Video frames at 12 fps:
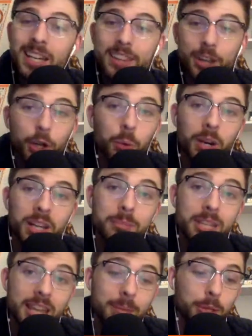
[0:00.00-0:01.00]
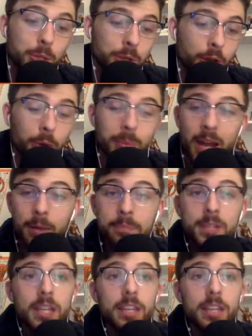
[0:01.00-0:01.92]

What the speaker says: They're going to want him to debut at home. Now,